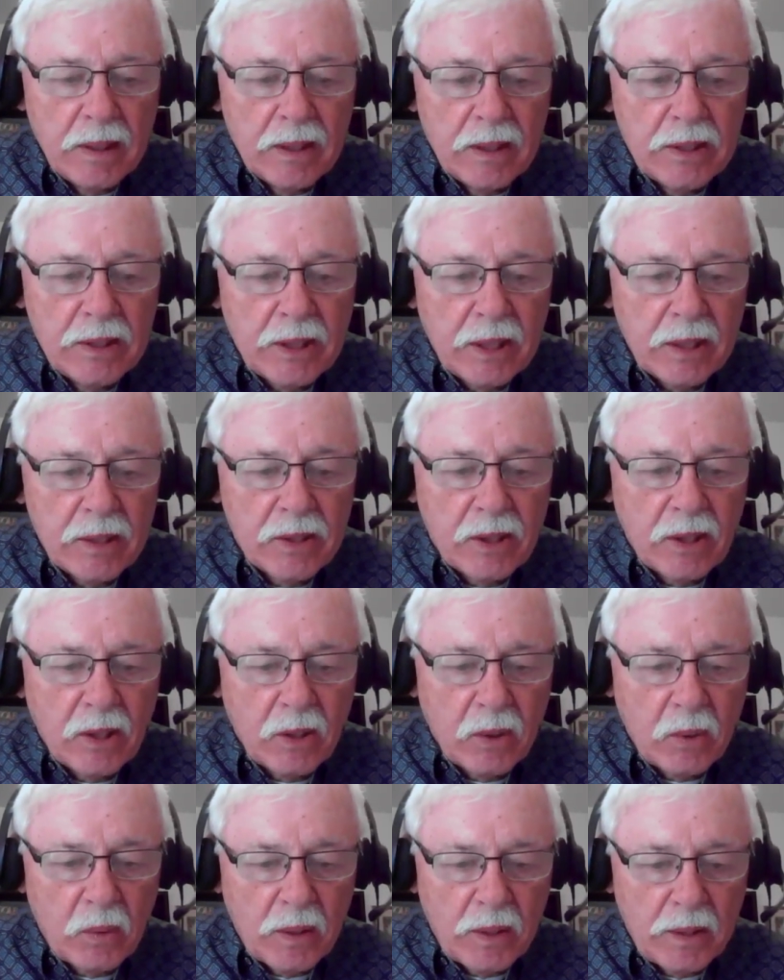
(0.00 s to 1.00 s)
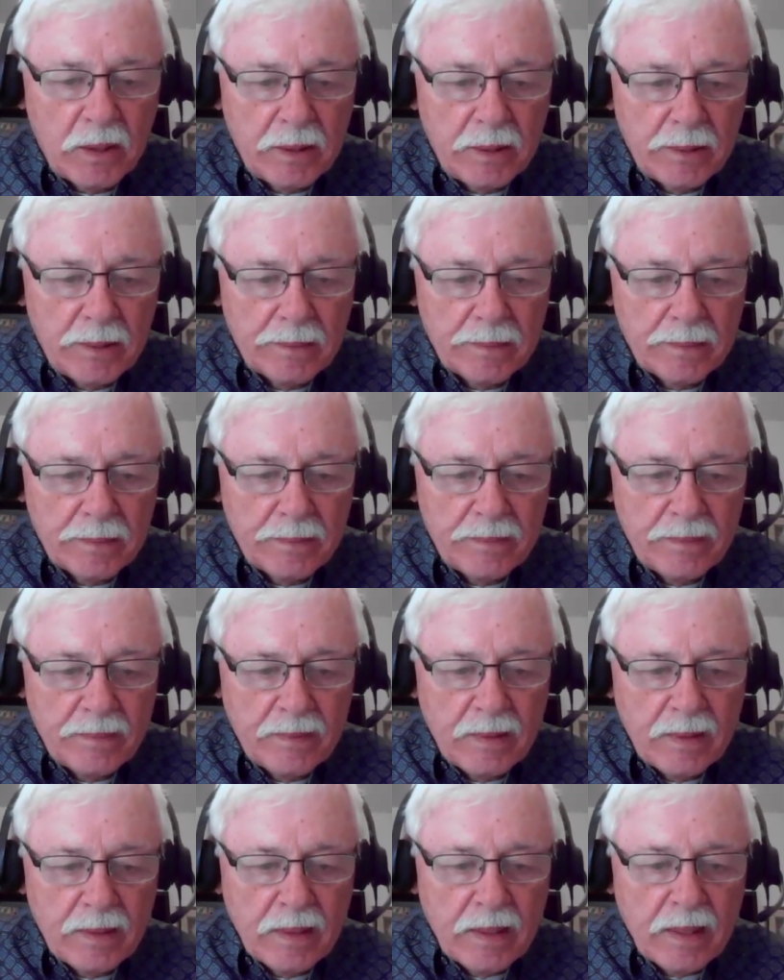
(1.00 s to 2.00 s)
says the Lord.
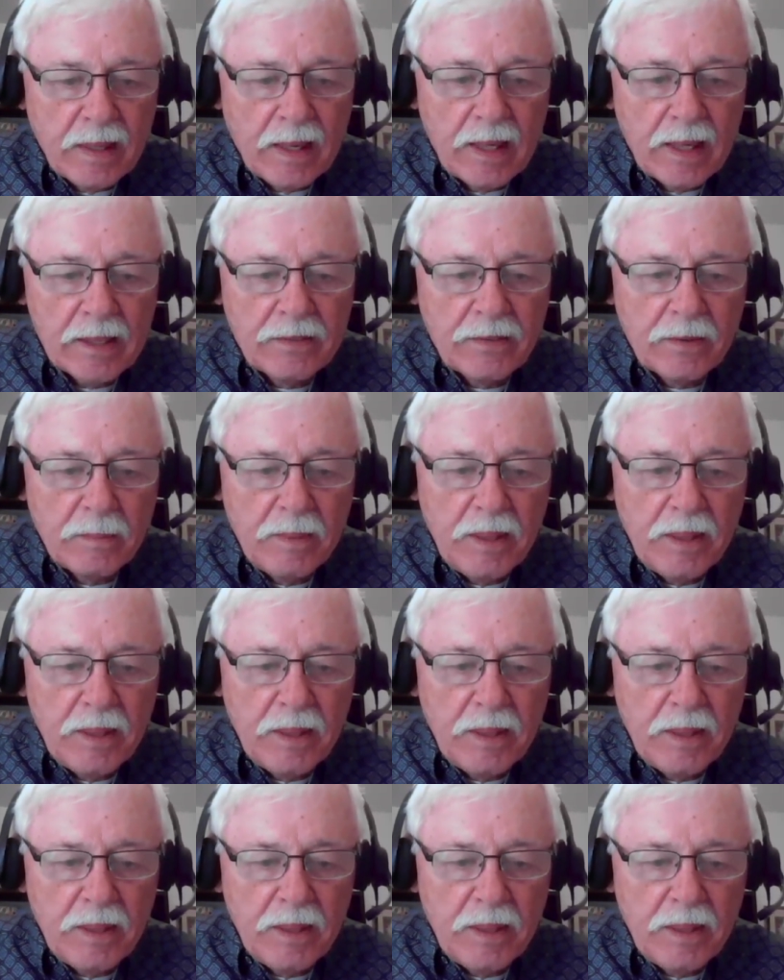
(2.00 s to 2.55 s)
As for